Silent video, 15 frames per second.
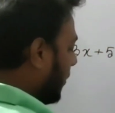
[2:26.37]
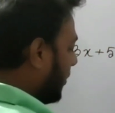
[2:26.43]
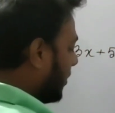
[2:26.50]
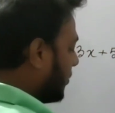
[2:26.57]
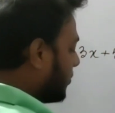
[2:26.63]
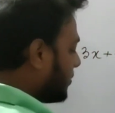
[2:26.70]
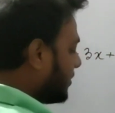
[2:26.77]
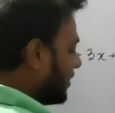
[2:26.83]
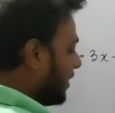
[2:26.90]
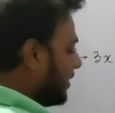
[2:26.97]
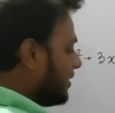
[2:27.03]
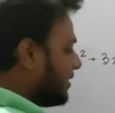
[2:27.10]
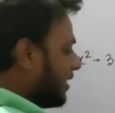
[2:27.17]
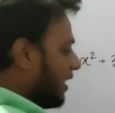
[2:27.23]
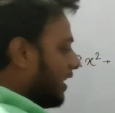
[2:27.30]
my question
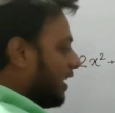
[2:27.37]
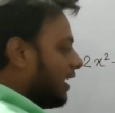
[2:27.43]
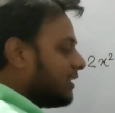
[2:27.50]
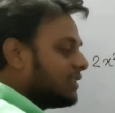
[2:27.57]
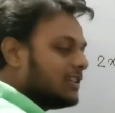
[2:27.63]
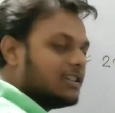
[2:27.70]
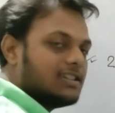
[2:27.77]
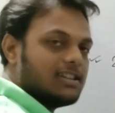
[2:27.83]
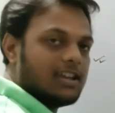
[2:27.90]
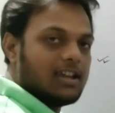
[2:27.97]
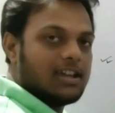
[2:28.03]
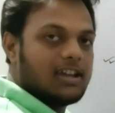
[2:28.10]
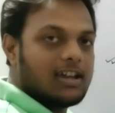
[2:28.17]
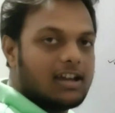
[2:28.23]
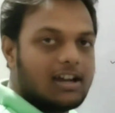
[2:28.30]
is it
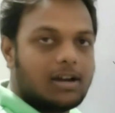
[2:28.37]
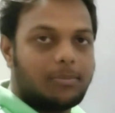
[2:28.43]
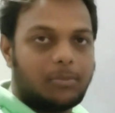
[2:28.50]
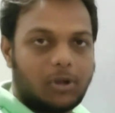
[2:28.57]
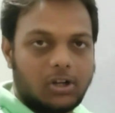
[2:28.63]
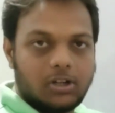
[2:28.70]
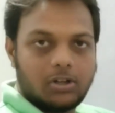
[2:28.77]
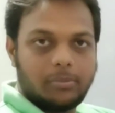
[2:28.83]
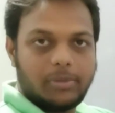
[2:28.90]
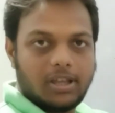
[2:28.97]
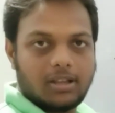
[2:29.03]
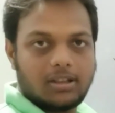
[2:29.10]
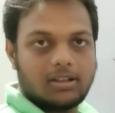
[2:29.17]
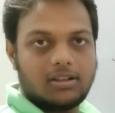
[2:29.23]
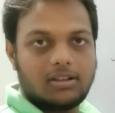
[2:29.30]
a
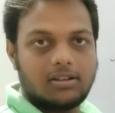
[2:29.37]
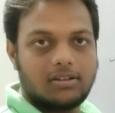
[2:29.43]
polynomial?